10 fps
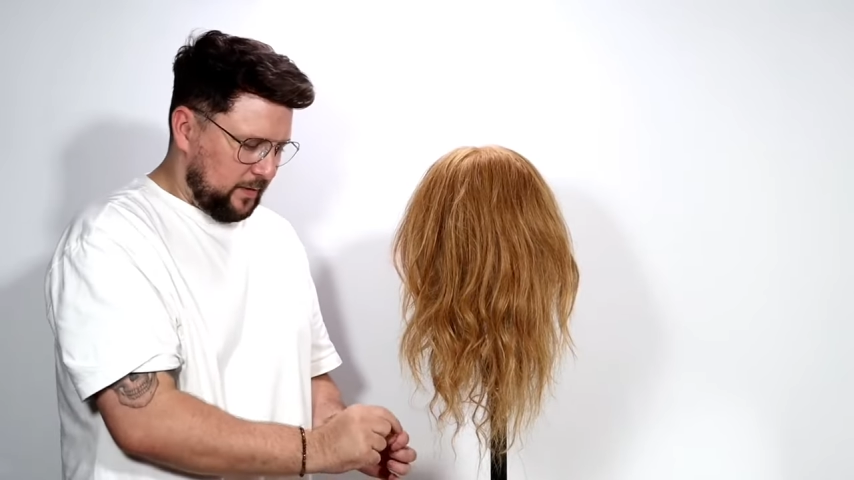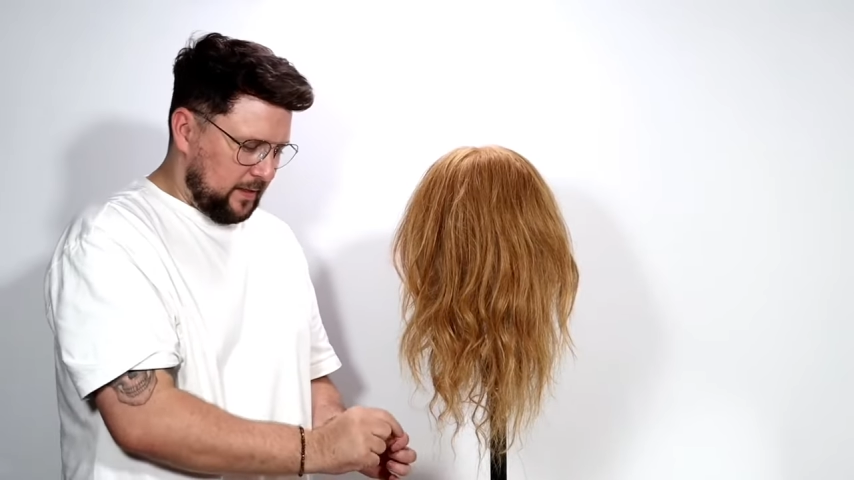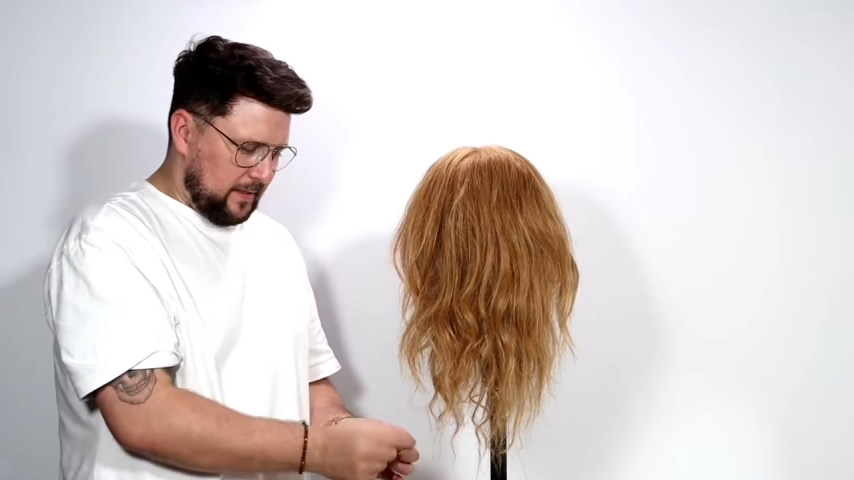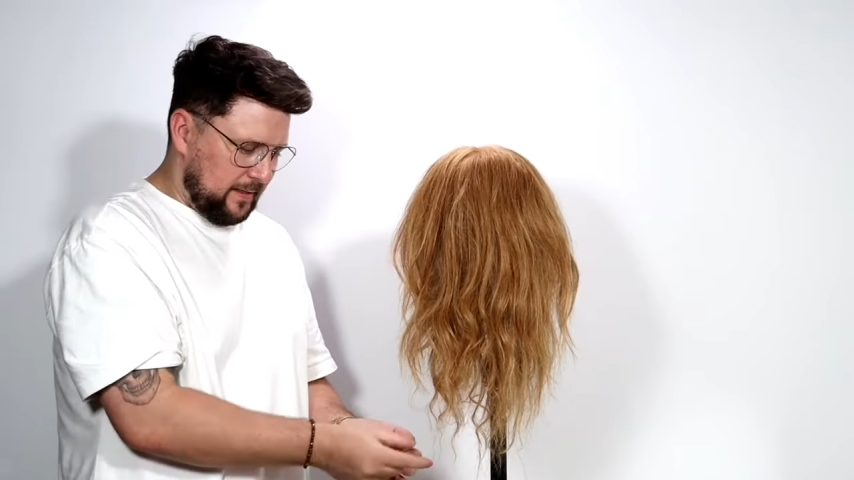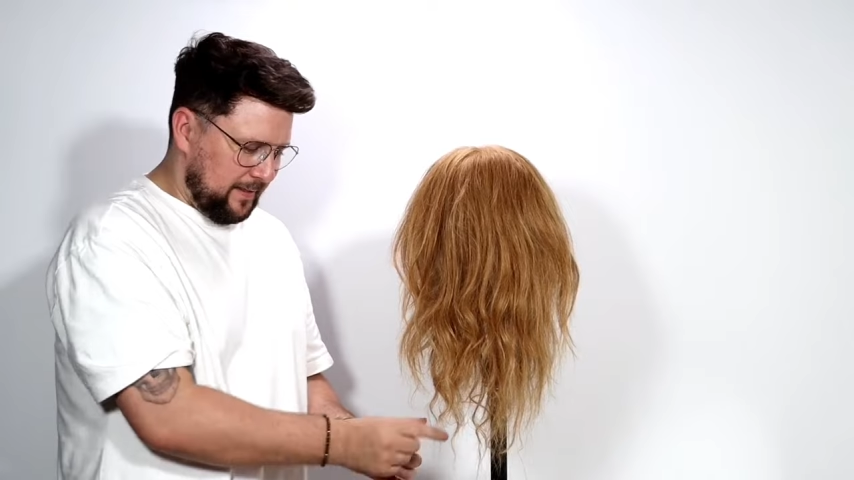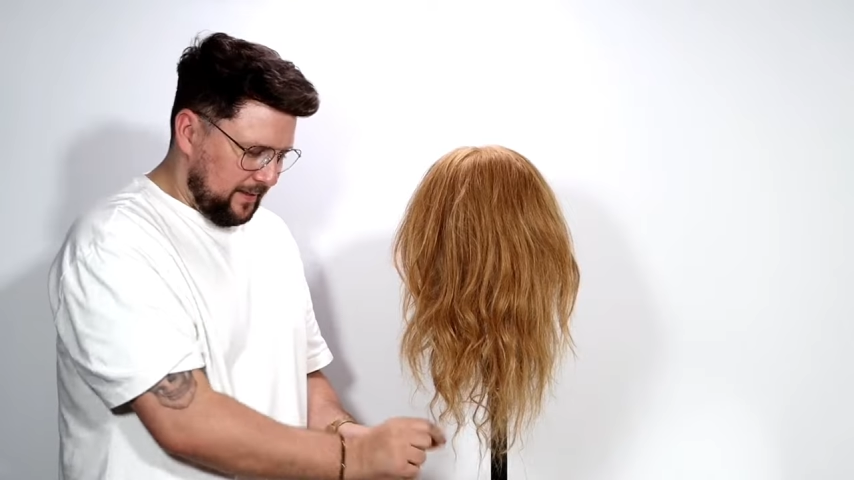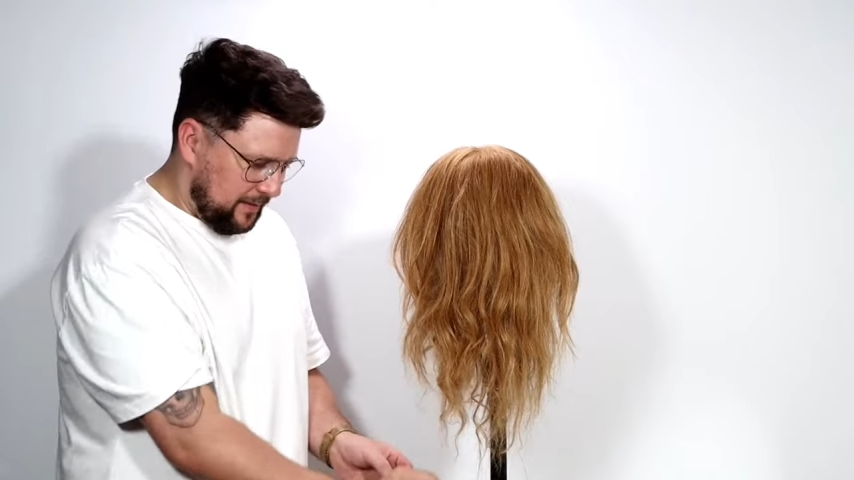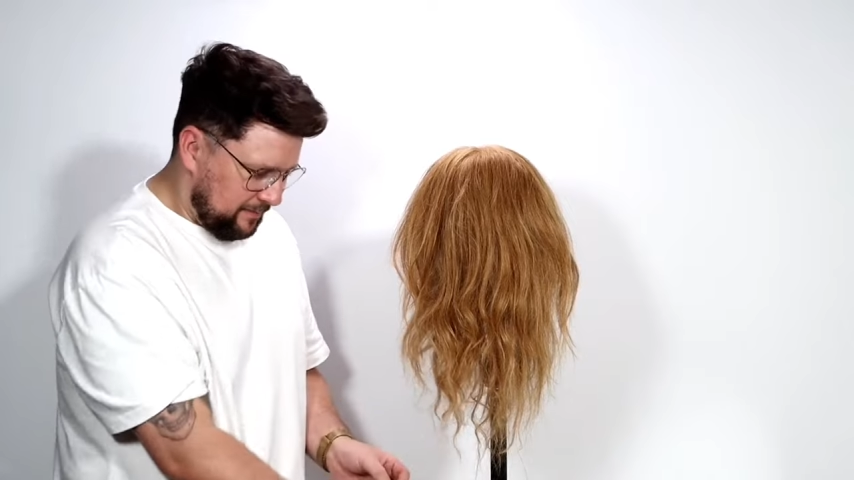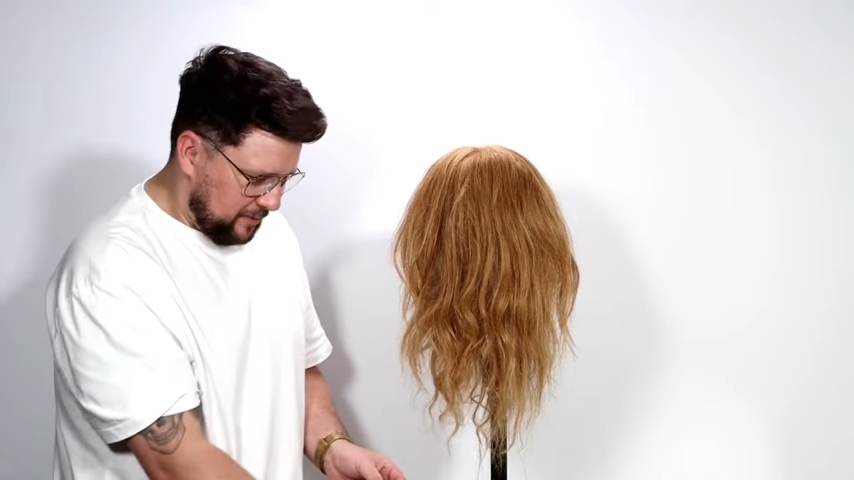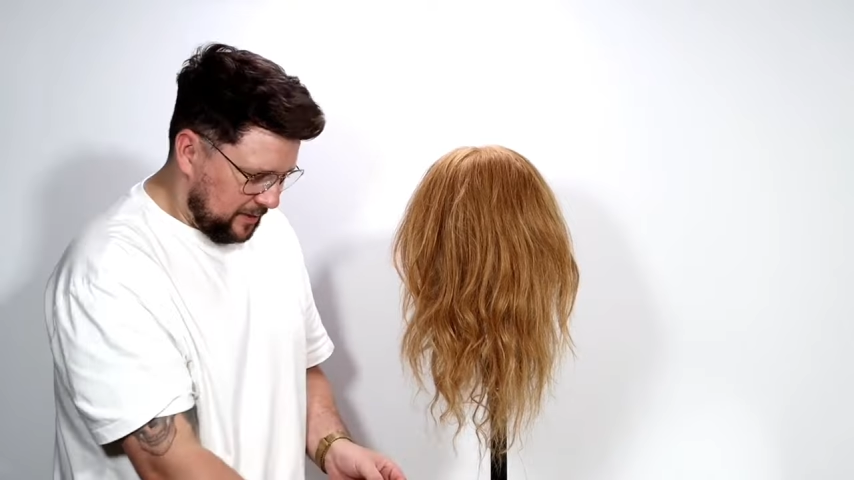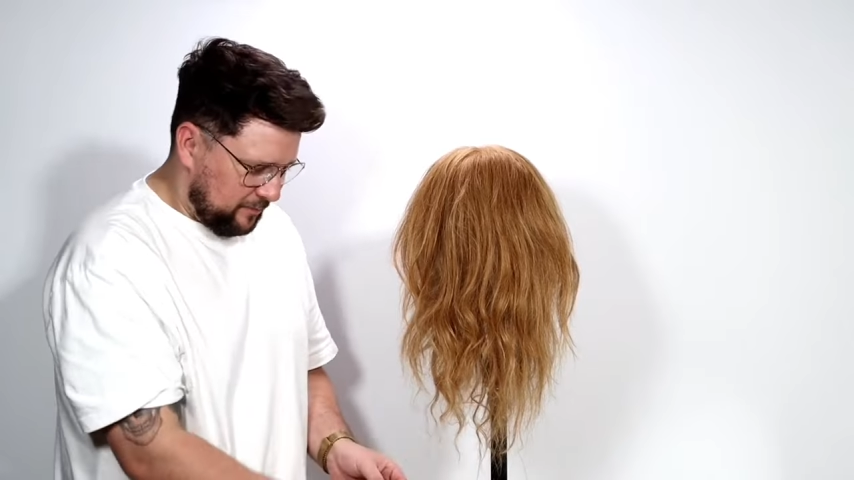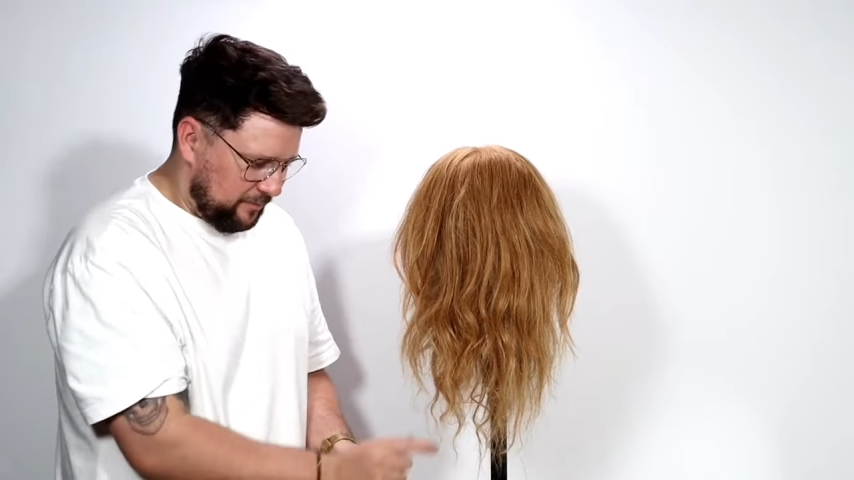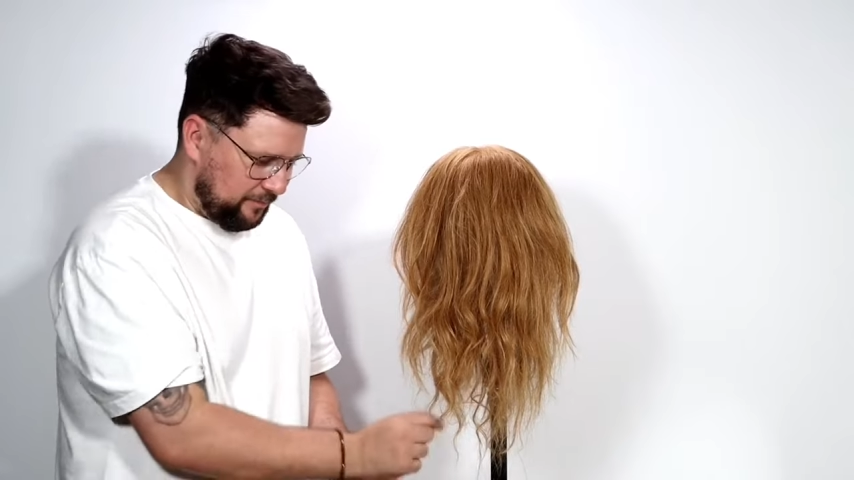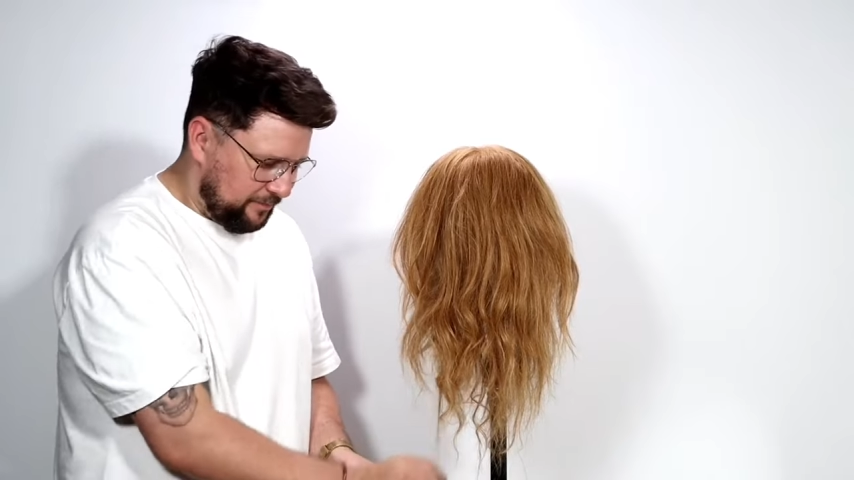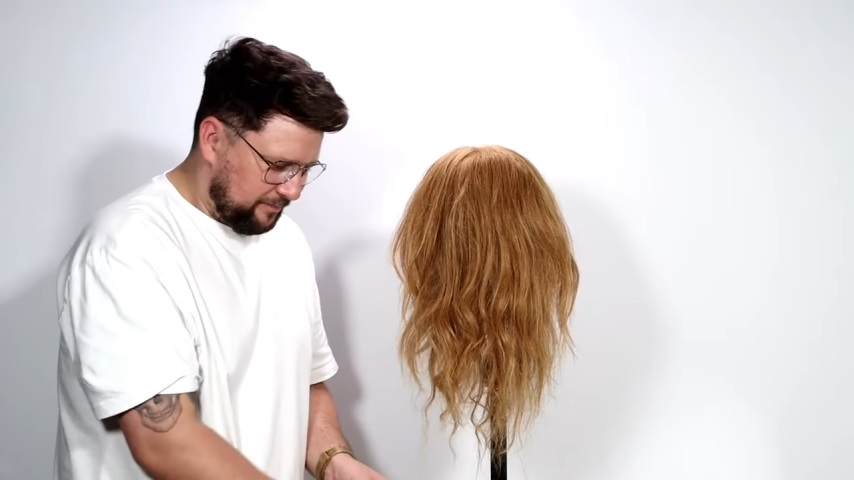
of a, well,